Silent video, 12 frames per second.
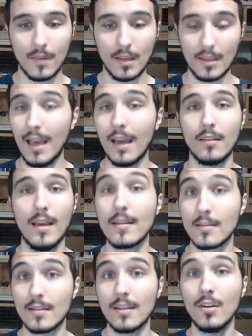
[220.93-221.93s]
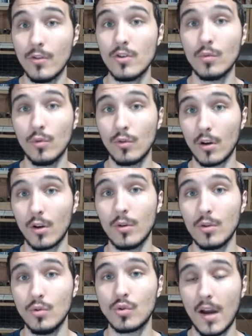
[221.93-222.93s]
yeah, yes, individuals are going
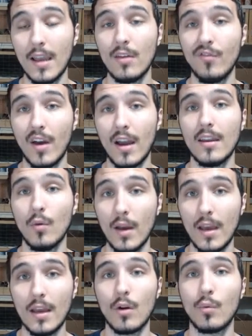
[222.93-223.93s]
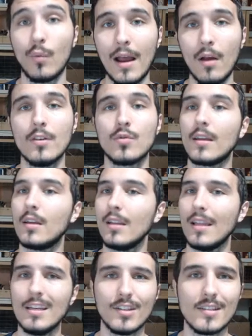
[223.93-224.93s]
to try and find a way around these
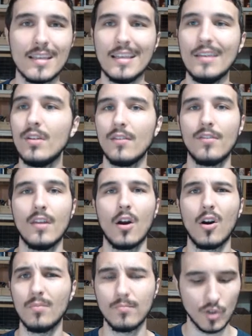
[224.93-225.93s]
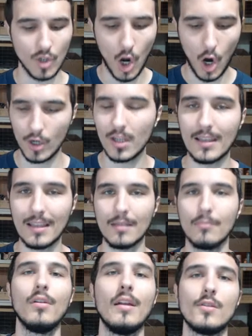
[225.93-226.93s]
regulations, even if they are just ardently
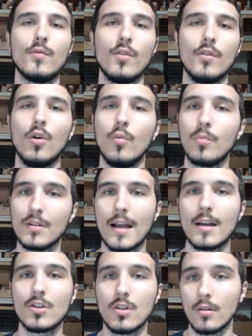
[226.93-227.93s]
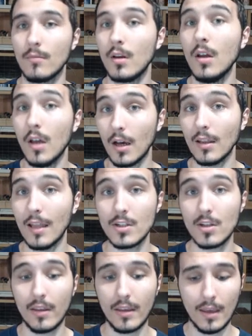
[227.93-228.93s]
in place for their own protection,
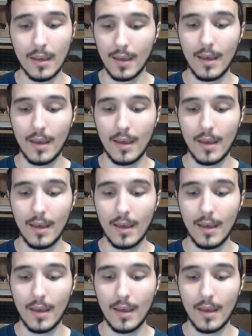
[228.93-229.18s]
allegedly.